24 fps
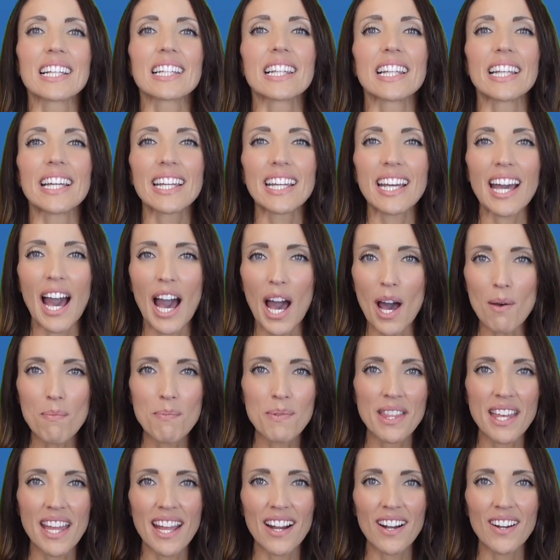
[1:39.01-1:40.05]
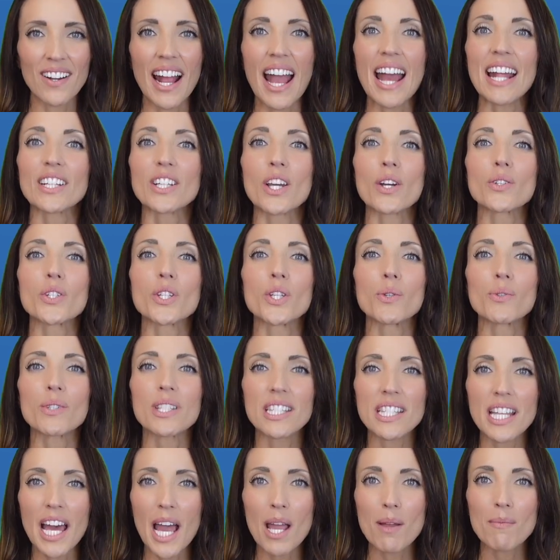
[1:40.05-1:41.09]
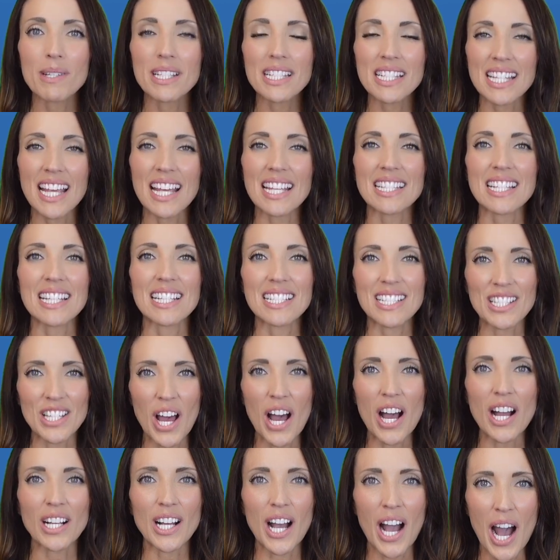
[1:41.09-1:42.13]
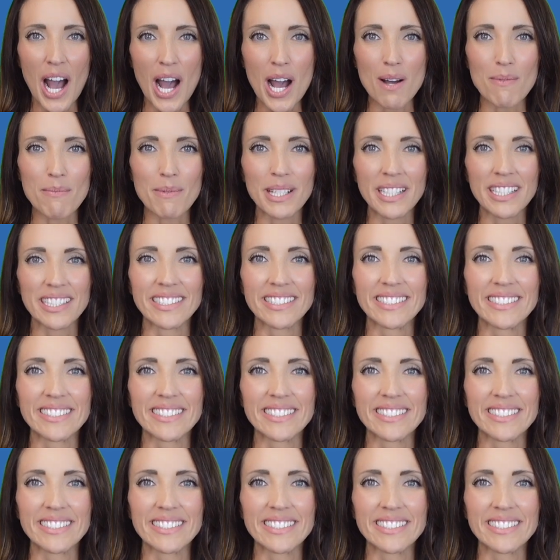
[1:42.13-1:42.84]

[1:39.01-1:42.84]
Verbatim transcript: click up there and go to SimonSezIT.com.